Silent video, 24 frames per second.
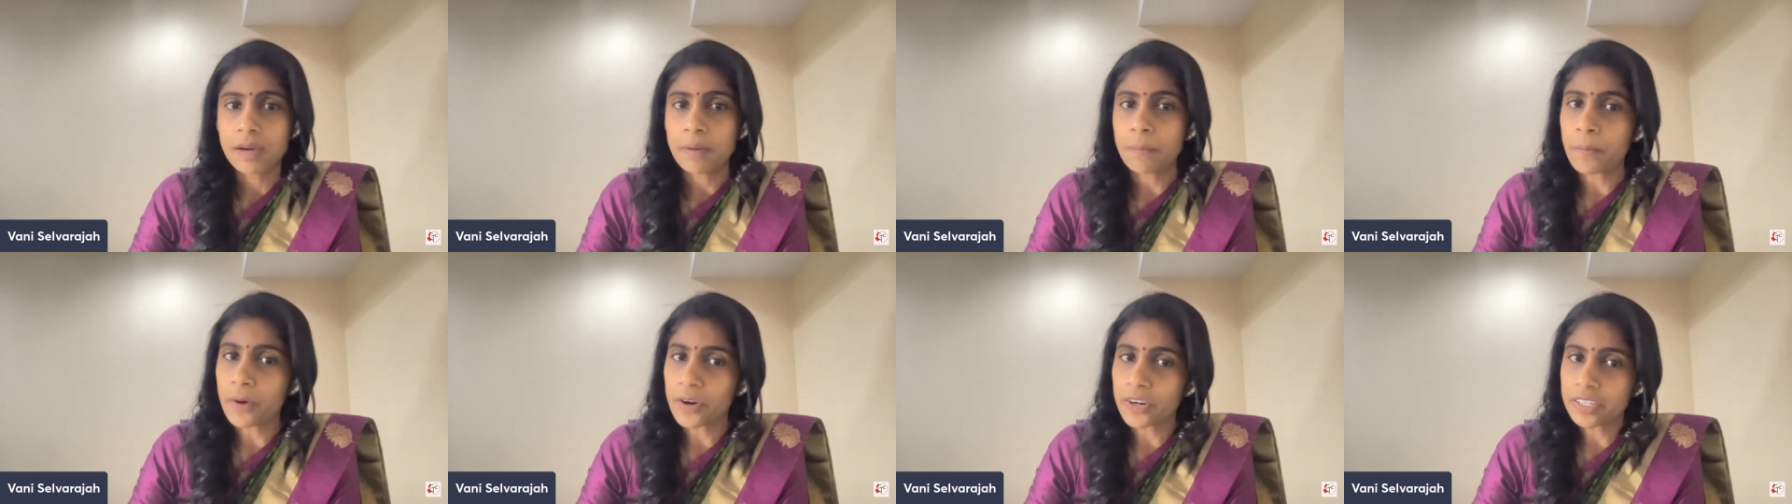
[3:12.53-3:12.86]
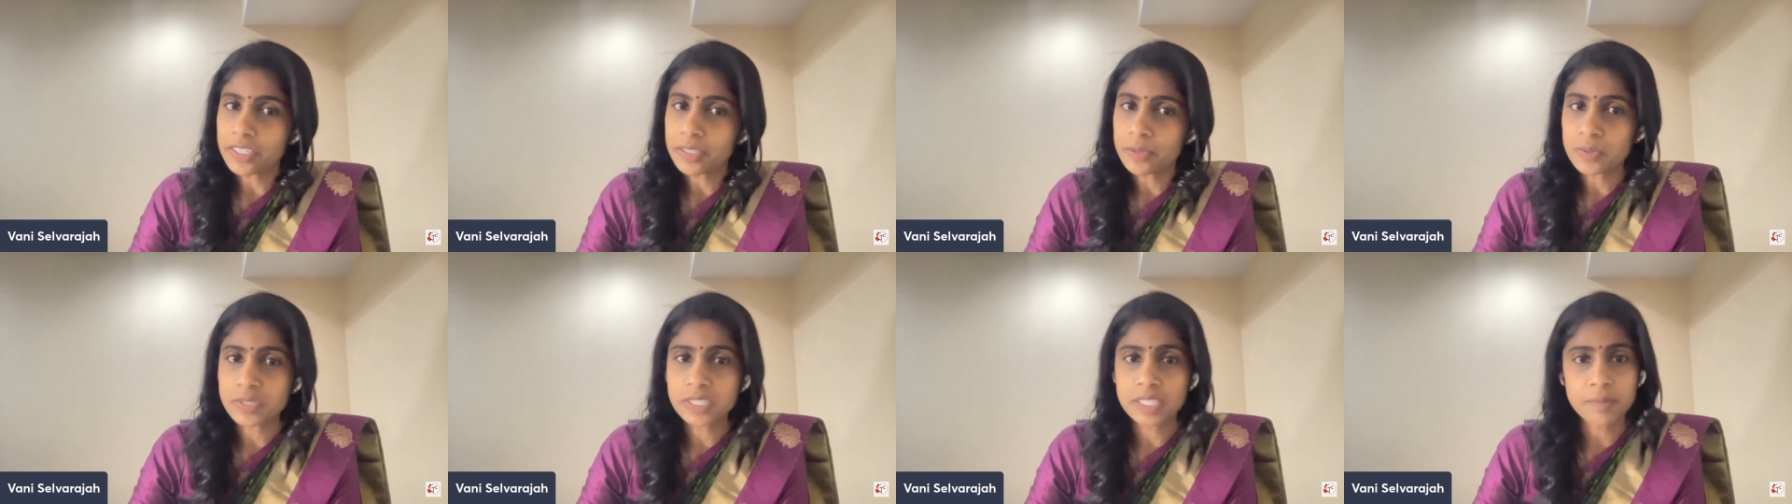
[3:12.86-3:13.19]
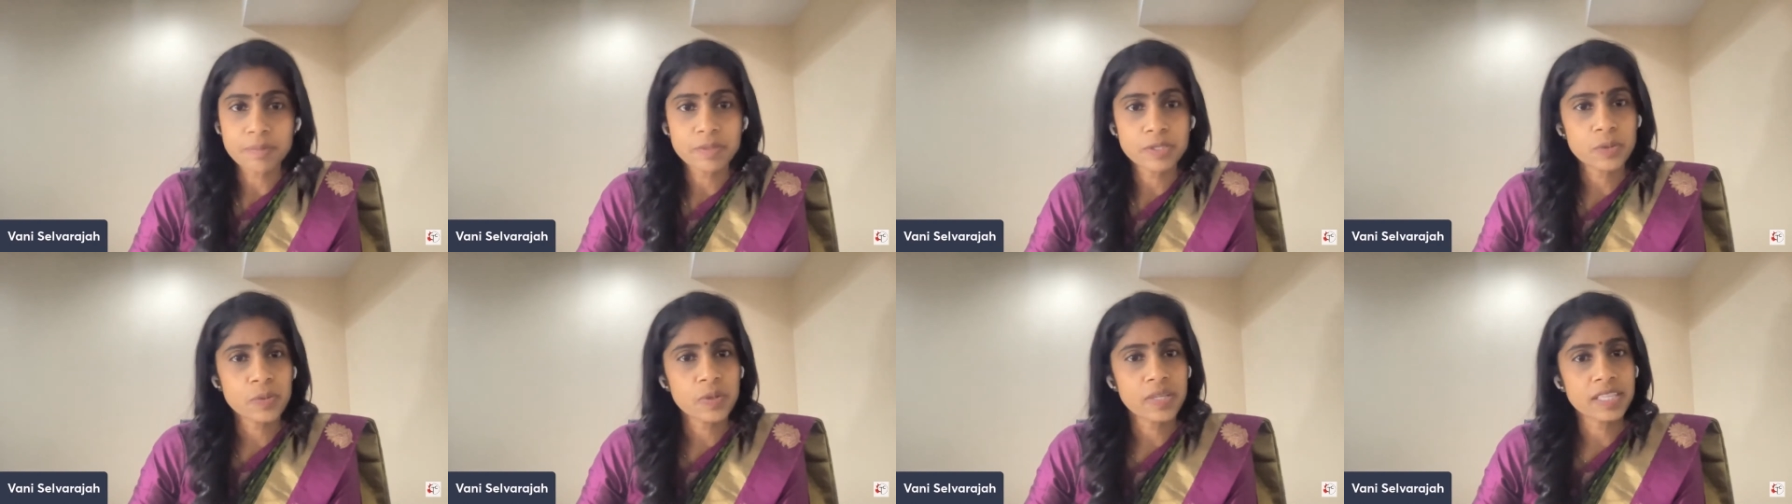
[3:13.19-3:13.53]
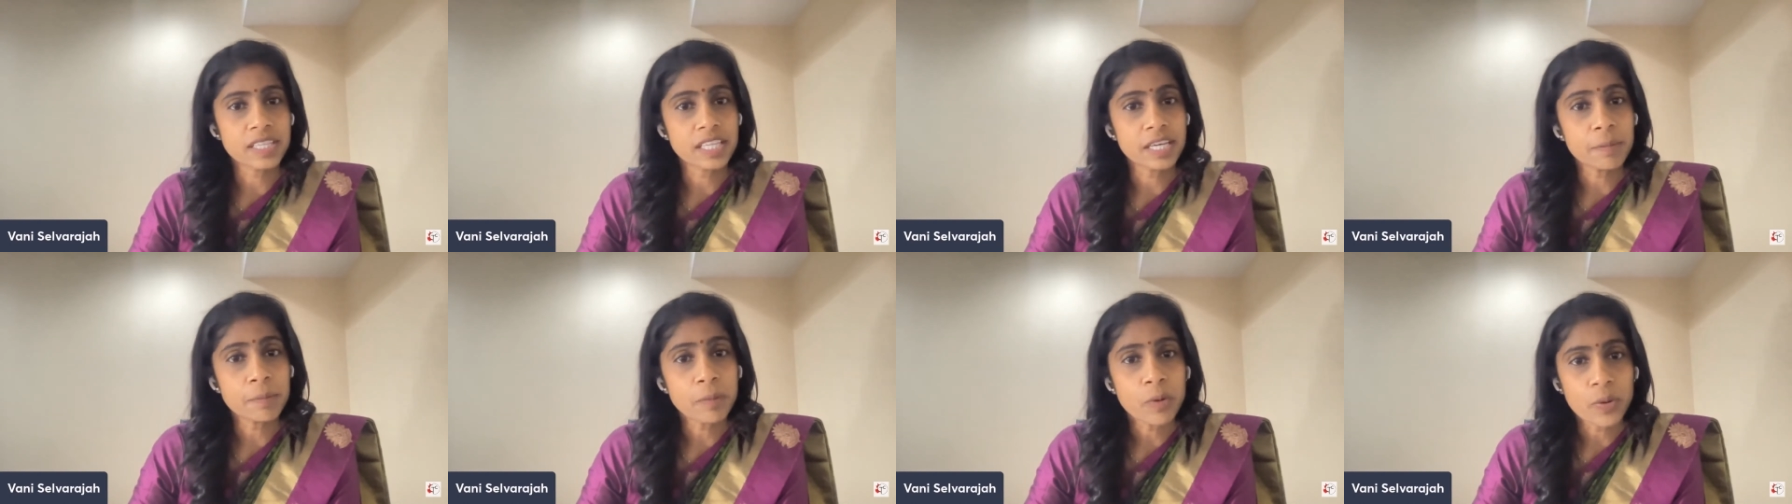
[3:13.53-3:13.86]
Martin was
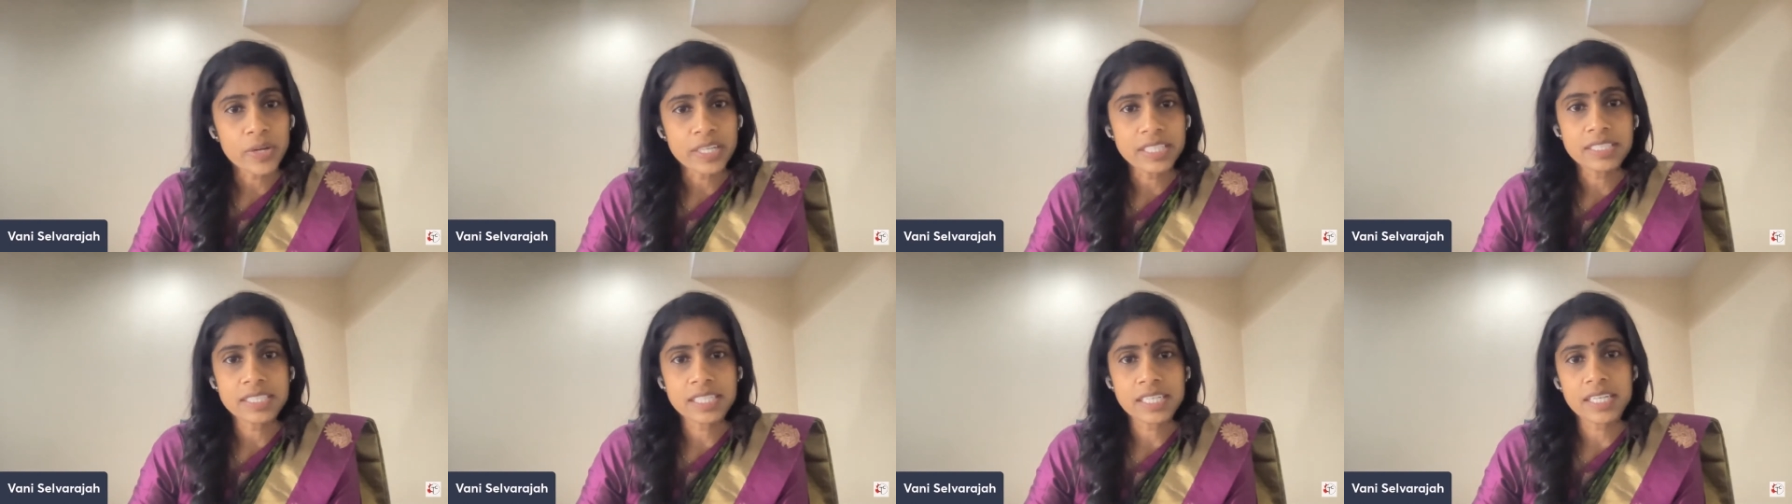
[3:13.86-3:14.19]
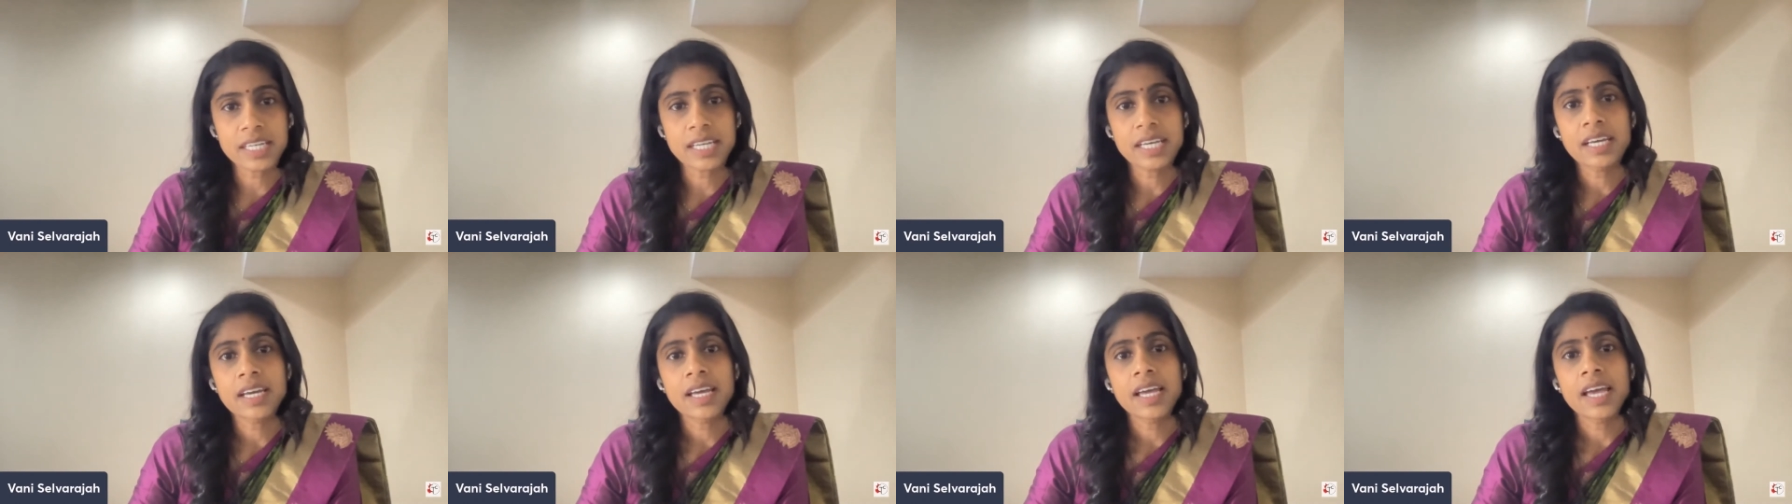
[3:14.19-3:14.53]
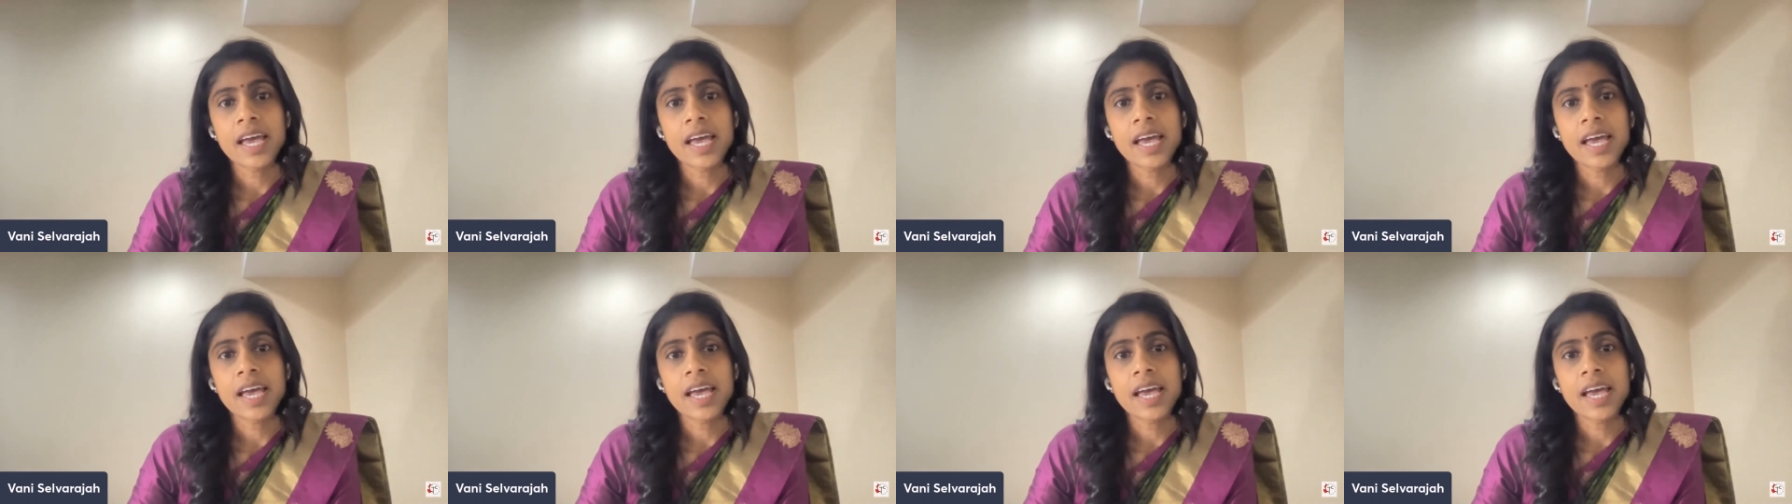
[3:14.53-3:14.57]
subsequently appointed